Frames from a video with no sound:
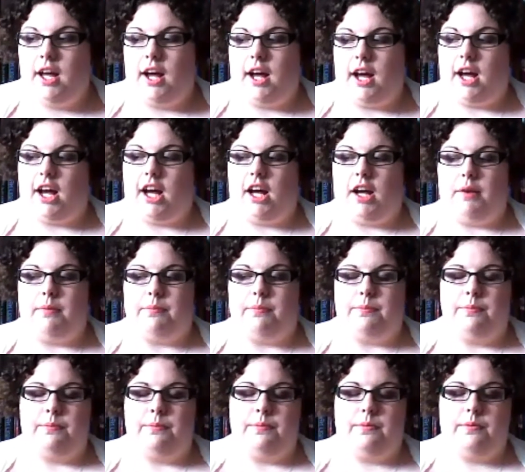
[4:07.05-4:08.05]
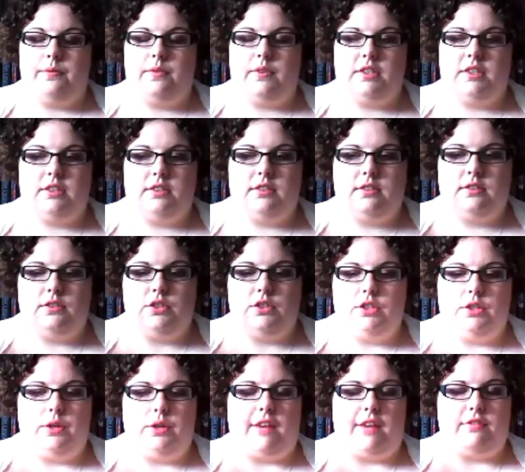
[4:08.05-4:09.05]

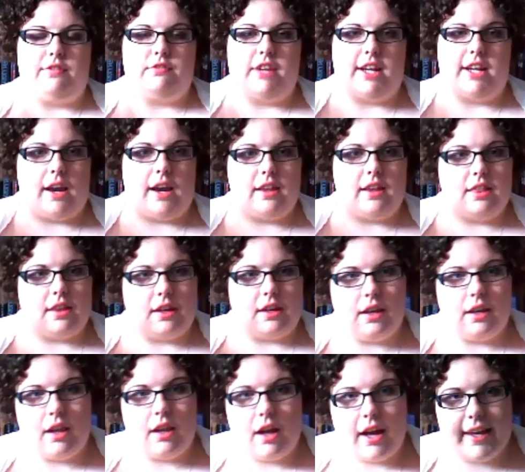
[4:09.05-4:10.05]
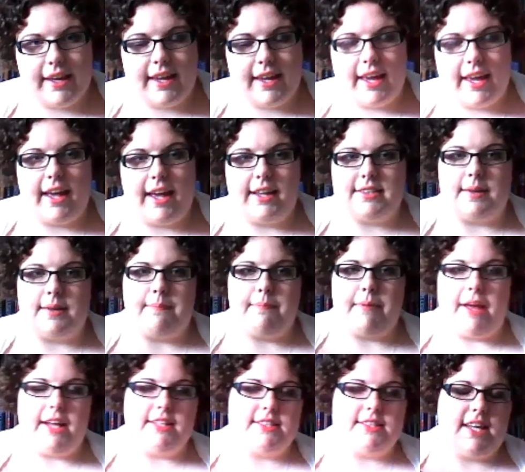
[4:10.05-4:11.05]
you haven't read anything like it, it's
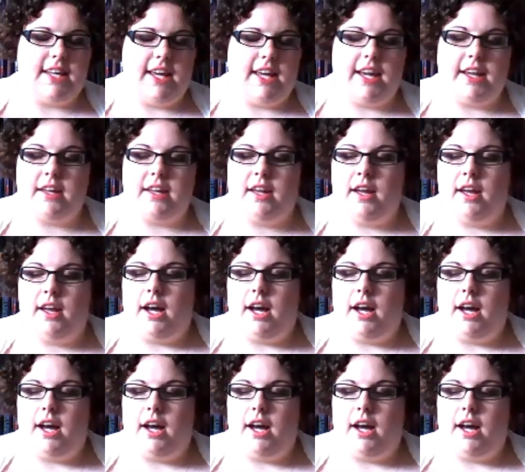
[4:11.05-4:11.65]
amazing,